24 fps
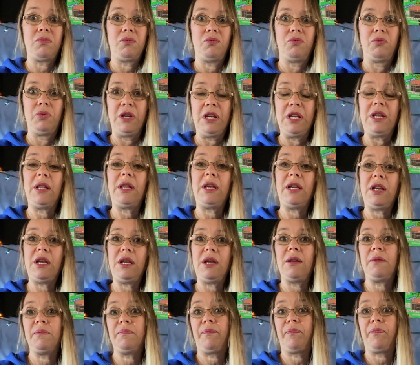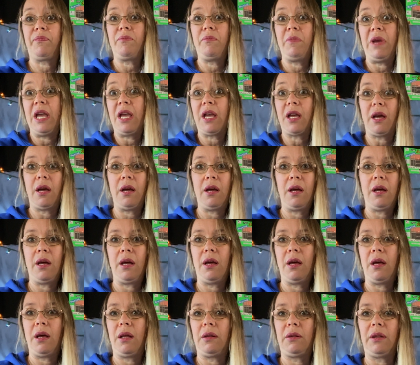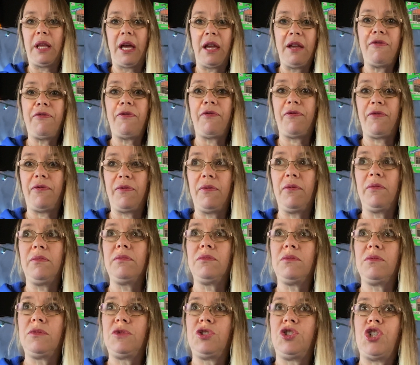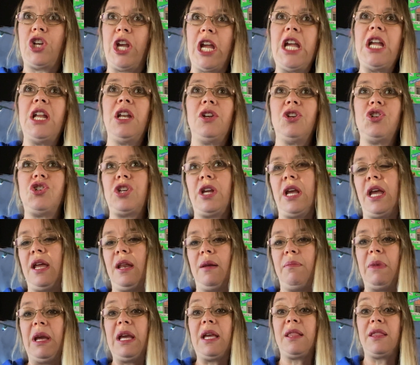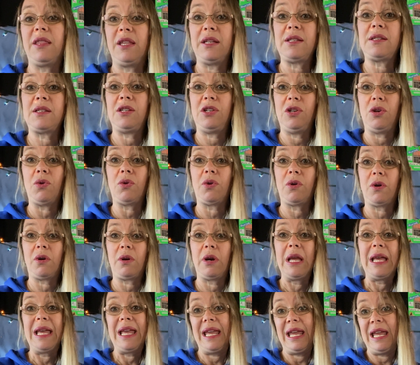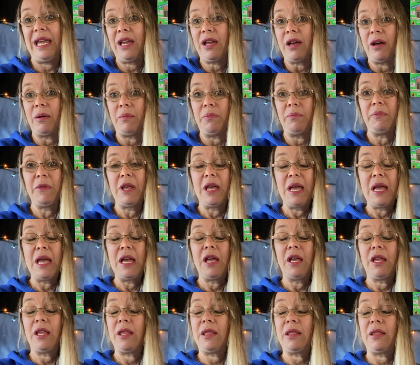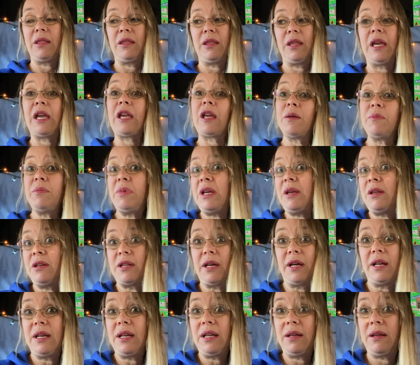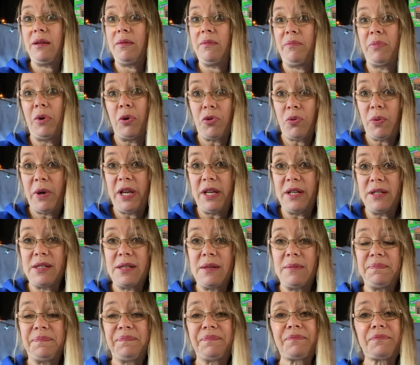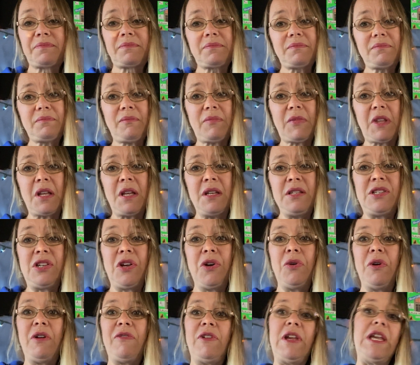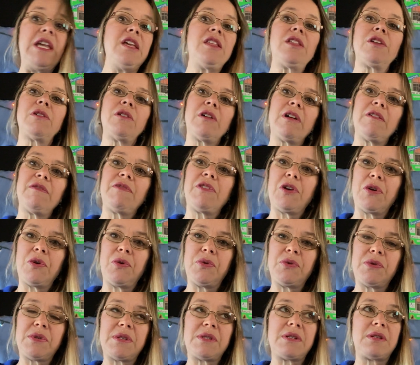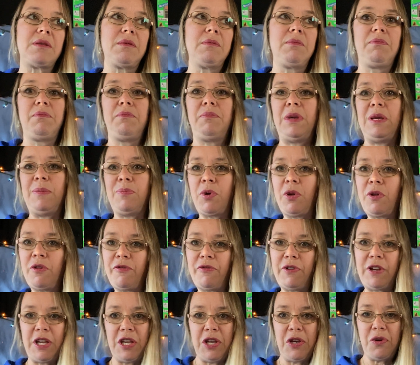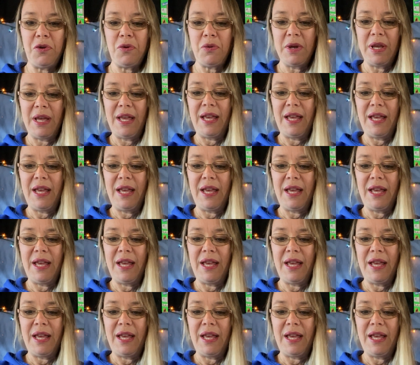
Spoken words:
really make a life change and make this your income. It can be done both ways. So if either of those people fit you,